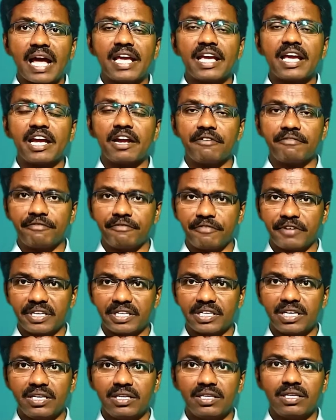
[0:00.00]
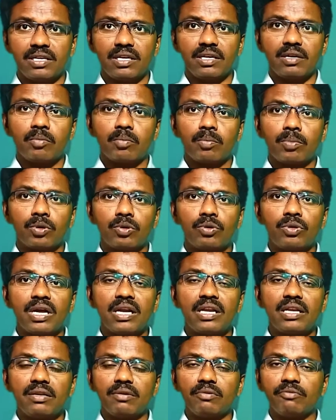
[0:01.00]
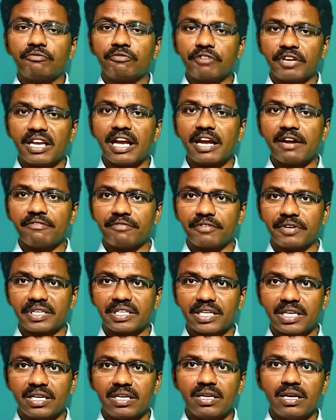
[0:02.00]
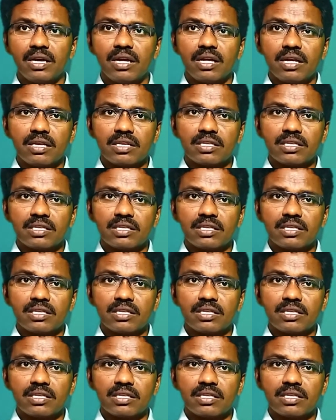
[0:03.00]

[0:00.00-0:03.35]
I have written, plural we have written,